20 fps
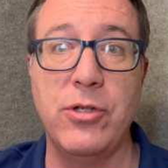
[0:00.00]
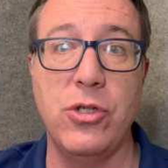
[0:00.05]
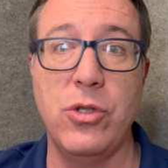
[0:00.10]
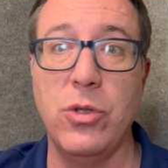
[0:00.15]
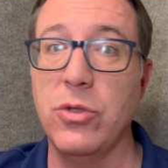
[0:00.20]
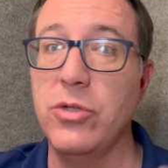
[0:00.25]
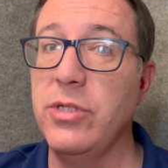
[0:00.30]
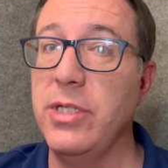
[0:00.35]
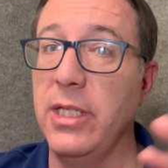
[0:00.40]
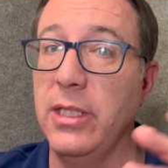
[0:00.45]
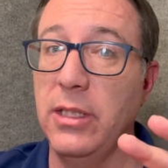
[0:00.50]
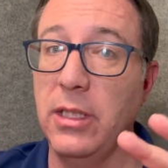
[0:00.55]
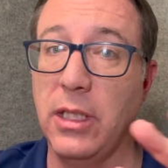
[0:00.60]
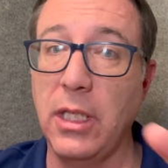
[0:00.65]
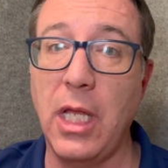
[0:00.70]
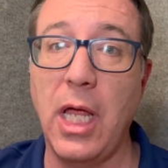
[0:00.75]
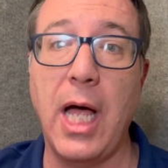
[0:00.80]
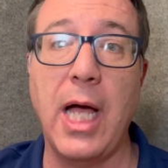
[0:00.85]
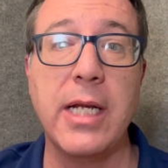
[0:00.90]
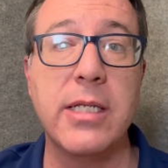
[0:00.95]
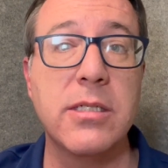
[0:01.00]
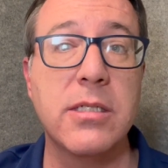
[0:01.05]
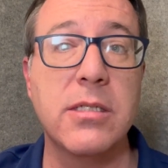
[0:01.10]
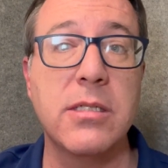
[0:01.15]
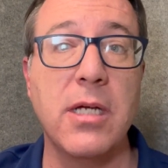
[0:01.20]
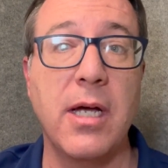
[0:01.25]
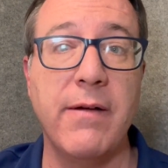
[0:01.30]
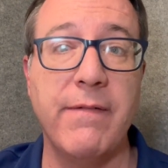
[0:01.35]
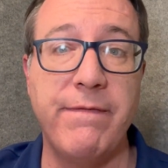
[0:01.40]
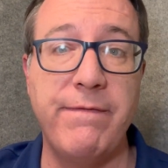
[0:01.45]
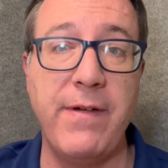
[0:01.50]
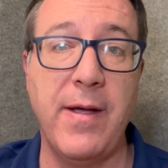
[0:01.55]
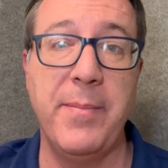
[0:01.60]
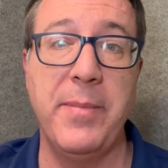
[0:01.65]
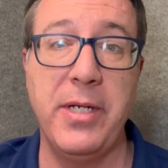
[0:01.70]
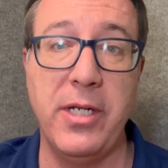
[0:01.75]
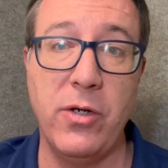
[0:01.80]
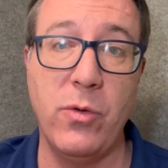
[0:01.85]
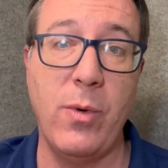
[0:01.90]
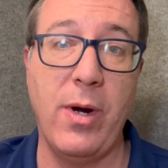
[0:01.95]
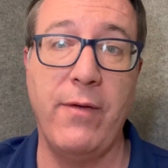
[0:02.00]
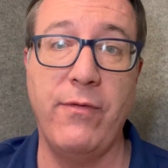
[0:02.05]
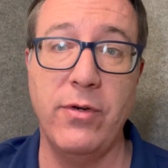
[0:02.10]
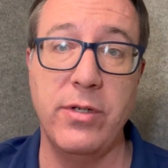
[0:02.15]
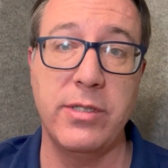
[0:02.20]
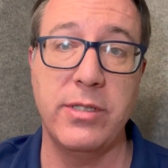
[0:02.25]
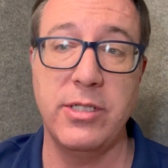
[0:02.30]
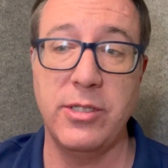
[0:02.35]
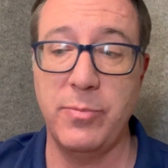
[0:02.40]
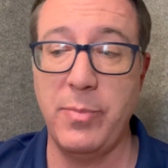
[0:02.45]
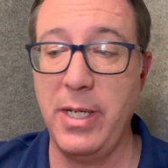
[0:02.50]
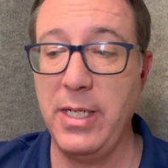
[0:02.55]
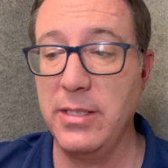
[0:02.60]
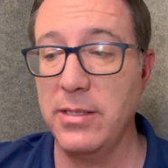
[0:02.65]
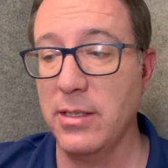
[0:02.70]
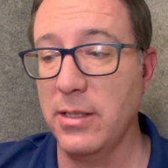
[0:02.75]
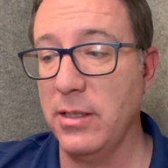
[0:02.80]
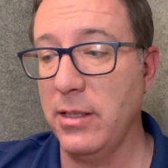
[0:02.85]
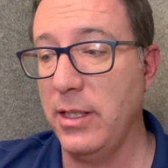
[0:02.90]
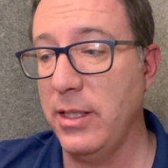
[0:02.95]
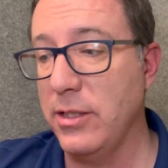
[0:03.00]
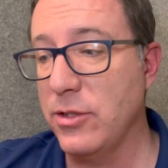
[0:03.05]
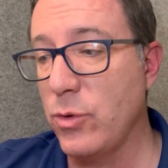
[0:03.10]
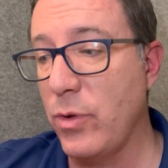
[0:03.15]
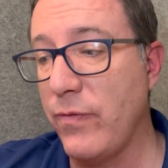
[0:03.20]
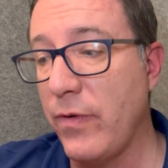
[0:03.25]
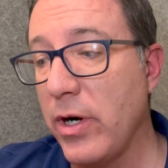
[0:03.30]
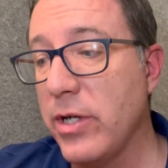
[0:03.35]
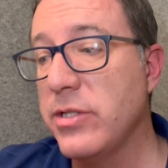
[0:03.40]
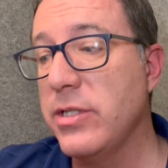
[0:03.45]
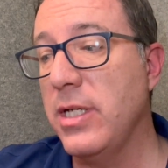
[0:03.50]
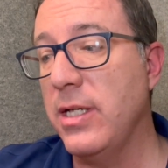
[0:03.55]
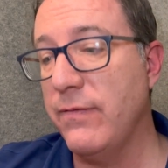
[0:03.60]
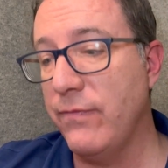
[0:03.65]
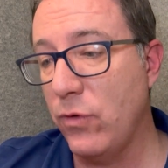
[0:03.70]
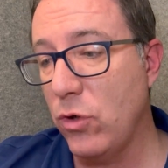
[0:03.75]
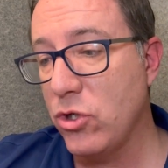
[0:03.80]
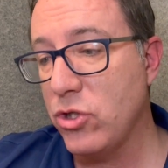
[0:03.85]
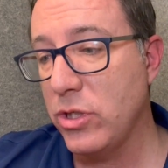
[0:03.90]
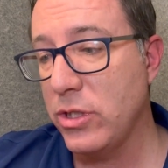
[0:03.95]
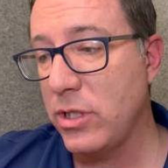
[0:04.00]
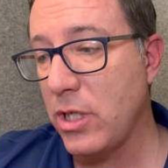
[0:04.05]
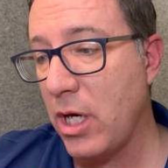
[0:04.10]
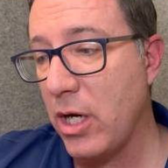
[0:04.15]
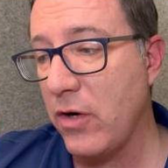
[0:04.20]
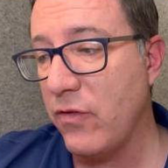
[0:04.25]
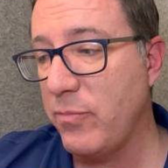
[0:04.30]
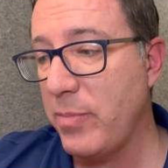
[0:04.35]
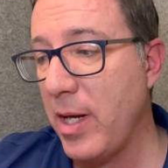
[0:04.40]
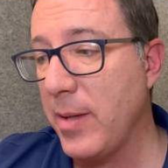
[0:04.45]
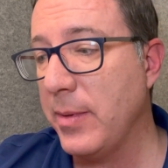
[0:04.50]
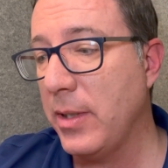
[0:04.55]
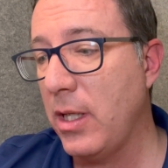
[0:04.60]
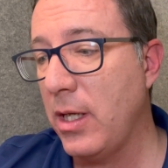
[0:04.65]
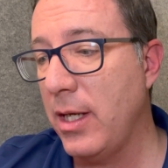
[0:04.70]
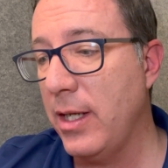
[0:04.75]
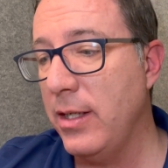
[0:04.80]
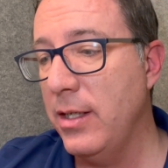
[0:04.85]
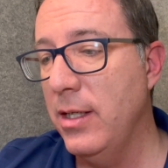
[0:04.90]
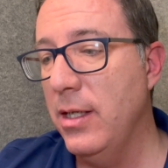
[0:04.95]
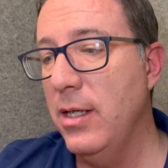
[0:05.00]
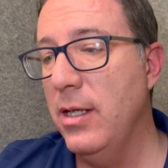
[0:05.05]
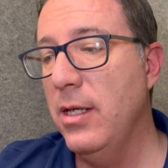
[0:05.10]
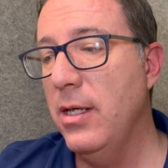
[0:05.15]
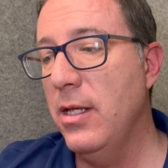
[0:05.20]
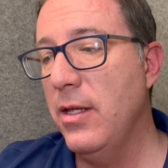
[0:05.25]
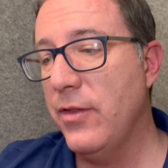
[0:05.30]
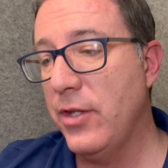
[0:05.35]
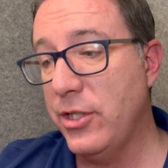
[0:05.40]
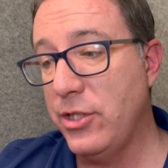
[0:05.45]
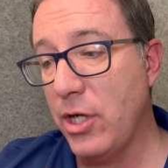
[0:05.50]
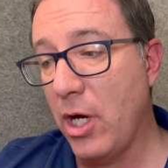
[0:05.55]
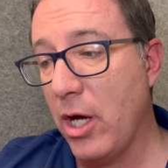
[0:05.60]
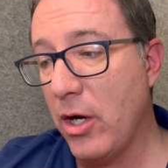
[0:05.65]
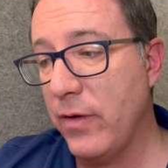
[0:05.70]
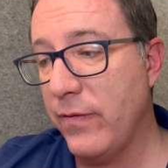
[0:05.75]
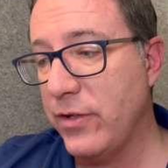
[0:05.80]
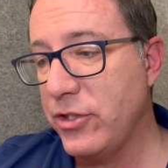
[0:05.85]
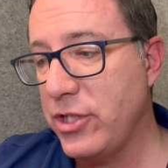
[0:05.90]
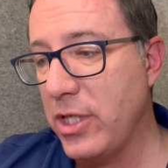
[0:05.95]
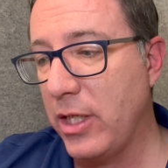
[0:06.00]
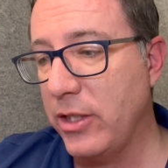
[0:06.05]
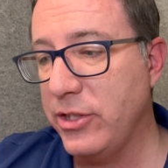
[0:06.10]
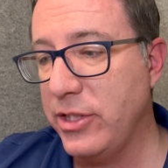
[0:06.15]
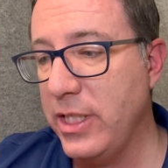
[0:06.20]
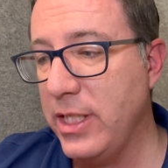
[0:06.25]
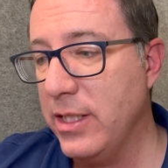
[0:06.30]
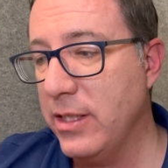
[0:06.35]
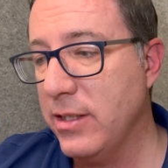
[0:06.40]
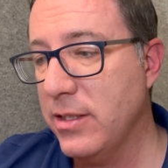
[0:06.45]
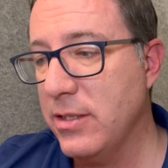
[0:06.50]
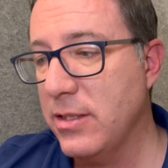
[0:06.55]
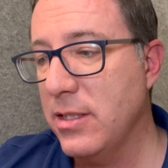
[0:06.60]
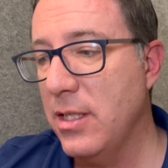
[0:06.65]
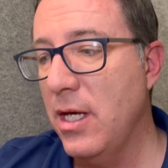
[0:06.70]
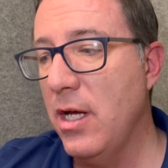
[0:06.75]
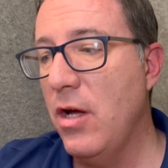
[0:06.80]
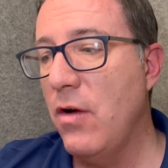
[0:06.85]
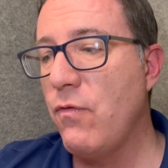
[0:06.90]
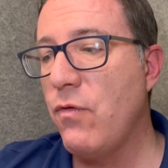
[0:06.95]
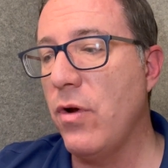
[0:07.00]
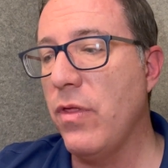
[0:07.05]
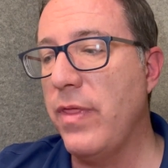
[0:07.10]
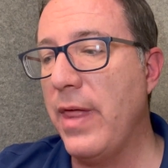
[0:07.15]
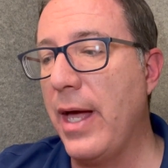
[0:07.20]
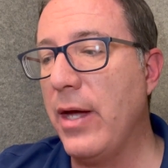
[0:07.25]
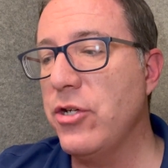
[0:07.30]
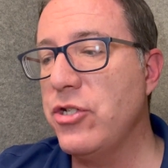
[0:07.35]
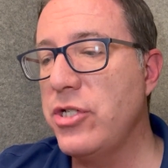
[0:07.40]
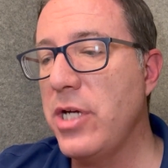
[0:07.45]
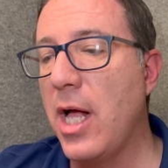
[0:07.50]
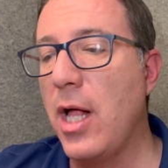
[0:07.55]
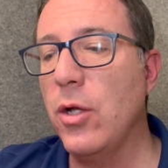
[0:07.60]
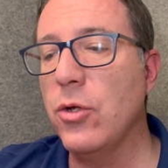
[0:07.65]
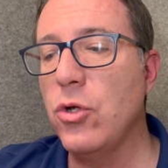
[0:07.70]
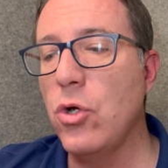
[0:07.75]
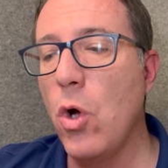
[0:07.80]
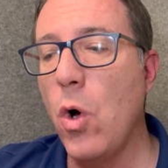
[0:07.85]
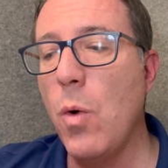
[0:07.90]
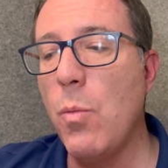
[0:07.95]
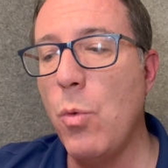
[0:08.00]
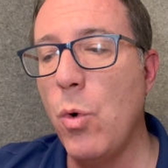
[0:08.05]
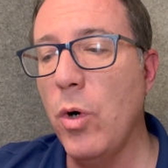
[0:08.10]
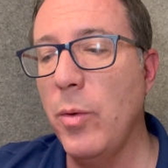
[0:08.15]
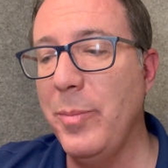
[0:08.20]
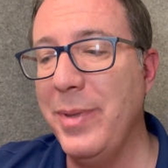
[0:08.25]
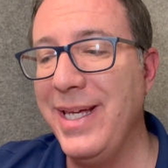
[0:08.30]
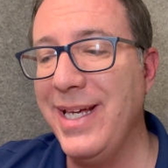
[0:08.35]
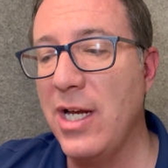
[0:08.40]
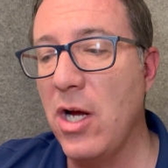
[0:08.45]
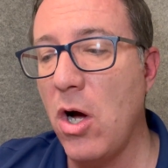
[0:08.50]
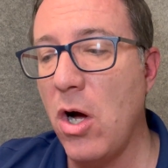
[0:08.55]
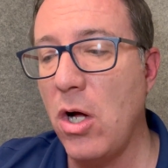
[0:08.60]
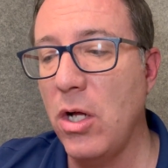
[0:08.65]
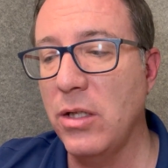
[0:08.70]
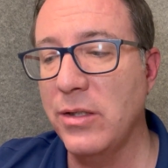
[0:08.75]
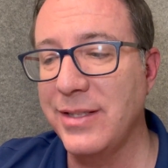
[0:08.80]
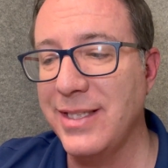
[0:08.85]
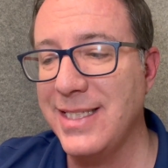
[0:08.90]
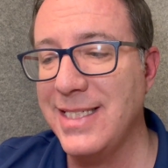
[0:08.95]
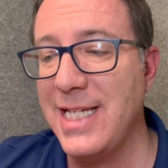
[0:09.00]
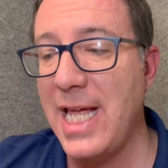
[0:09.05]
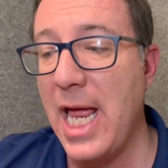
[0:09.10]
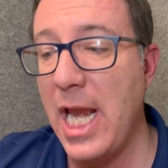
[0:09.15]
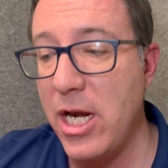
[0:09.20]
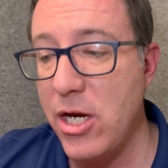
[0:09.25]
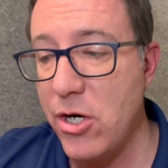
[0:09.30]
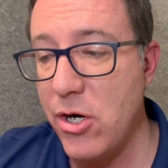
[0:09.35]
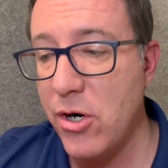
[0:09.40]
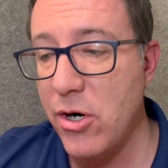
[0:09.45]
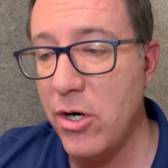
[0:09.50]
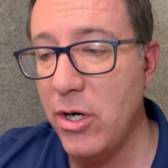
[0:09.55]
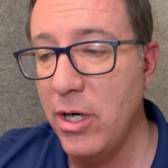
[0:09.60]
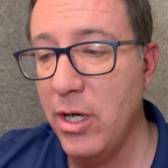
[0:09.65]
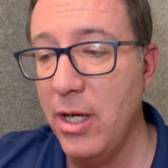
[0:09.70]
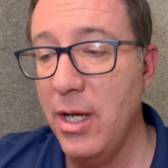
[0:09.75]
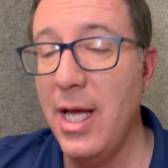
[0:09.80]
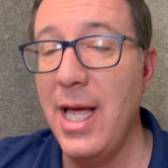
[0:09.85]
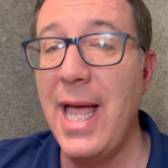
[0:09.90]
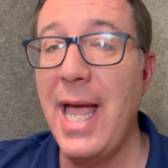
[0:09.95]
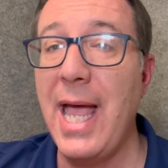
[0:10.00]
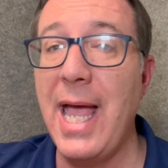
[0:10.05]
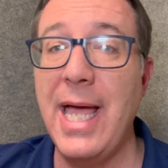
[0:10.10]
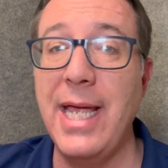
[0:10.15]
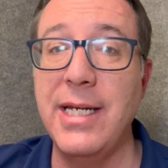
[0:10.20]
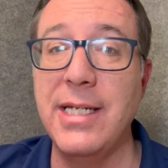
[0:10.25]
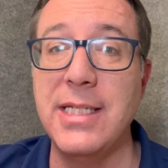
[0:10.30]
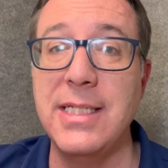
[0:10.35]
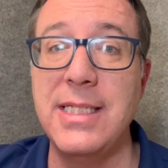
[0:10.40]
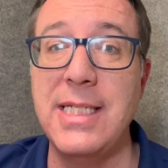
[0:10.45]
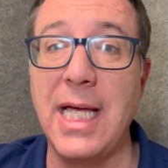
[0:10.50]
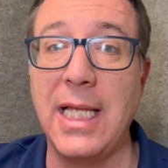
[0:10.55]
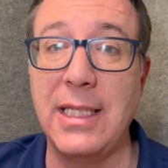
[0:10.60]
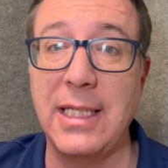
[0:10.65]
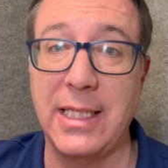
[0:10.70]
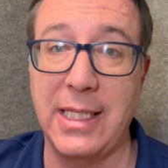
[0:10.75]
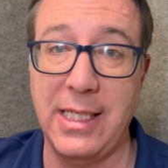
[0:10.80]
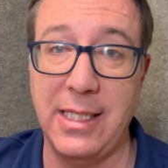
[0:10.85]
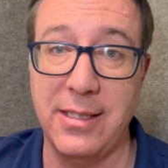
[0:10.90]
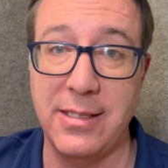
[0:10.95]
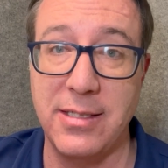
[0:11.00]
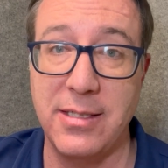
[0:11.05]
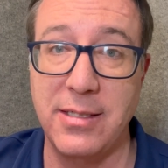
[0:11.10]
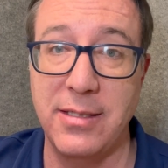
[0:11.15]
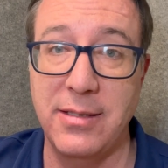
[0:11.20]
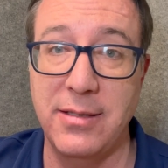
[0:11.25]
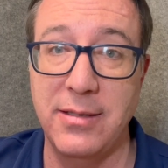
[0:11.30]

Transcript: You'll see lots of feminine references, basically. So we've already seen virgin daughter of Babylon, the daughter of the Chaldeans, for thou shalt no more be called tender and delicate.